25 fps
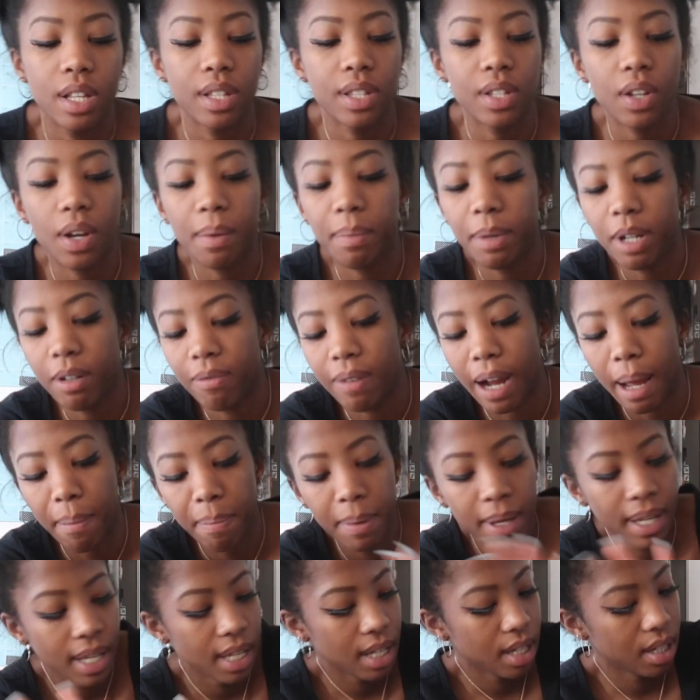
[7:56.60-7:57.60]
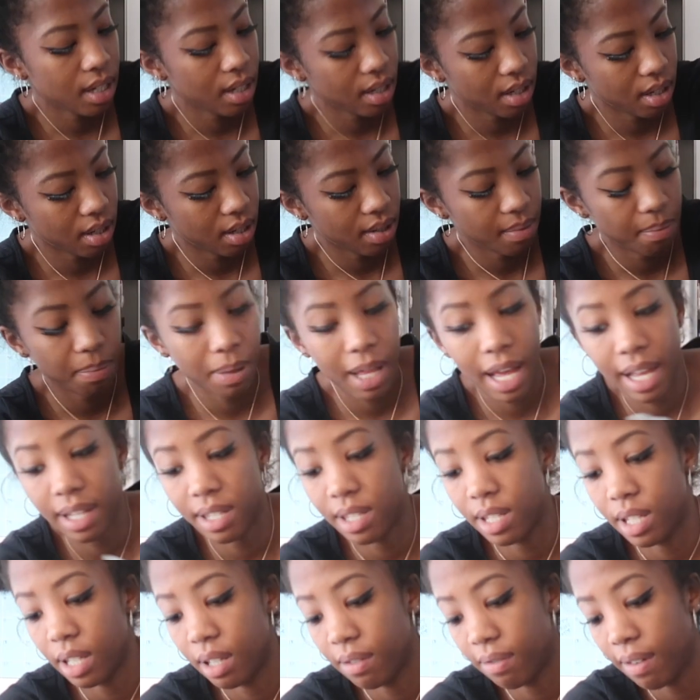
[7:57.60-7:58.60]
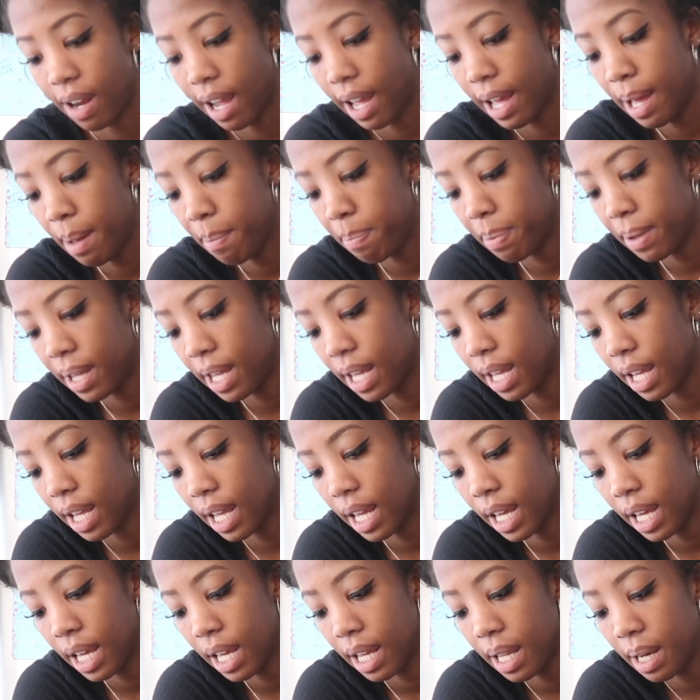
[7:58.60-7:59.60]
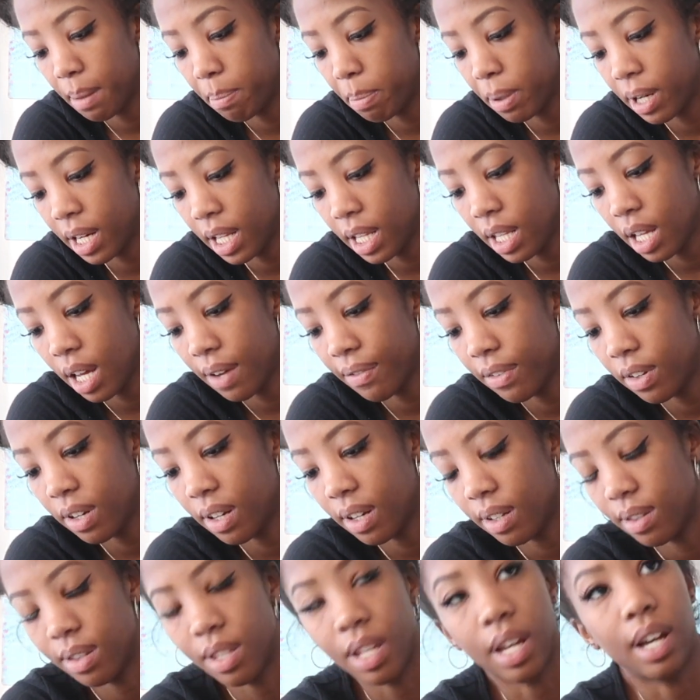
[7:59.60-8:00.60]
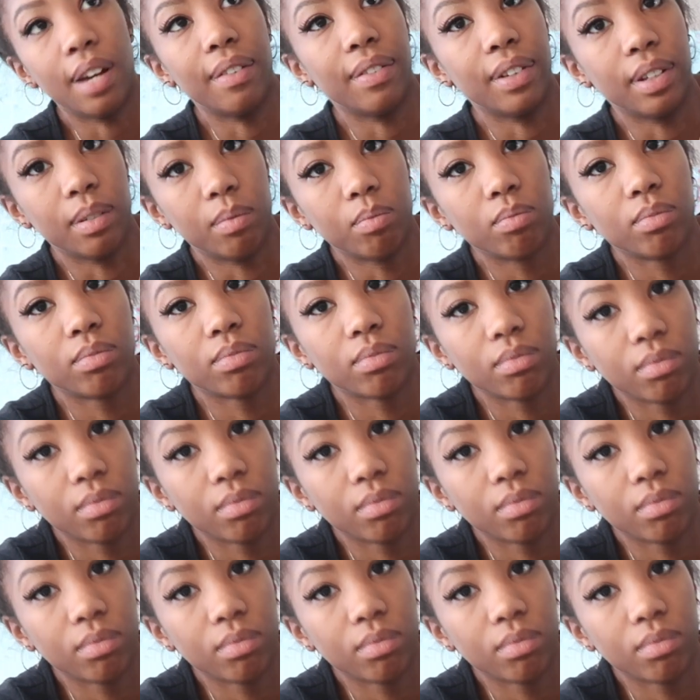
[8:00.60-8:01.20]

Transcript: So I'm gonna wrap it in plastic wrap and put it in the oven.